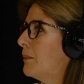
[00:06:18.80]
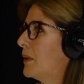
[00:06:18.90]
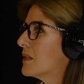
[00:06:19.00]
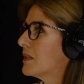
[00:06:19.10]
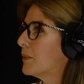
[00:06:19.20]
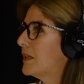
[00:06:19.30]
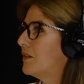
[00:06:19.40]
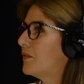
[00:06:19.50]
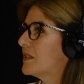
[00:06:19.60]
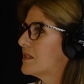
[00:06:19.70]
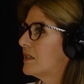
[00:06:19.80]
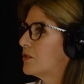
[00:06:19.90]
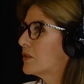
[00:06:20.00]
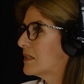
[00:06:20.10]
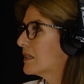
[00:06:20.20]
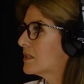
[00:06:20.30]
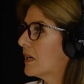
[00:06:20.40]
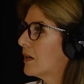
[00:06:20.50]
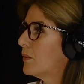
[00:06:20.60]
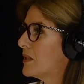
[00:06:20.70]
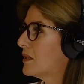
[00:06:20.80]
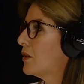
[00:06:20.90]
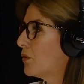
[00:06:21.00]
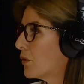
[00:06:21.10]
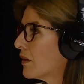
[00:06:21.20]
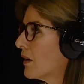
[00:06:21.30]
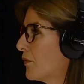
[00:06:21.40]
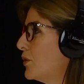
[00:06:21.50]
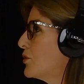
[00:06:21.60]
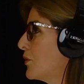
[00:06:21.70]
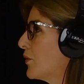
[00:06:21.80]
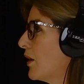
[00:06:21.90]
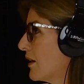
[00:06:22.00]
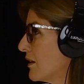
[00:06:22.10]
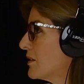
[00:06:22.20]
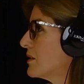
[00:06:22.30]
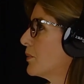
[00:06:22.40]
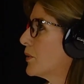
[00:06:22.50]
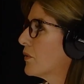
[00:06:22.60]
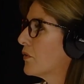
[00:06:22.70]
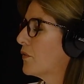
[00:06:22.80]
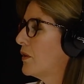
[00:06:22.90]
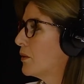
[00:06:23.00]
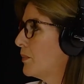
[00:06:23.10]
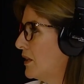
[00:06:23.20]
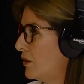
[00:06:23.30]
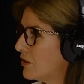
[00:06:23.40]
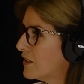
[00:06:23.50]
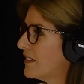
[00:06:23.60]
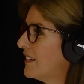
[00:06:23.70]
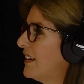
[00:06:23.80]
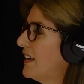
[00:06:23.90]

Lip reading: because I believe it's intrinsic to how we secure our future for Ireland, but also for the European Union.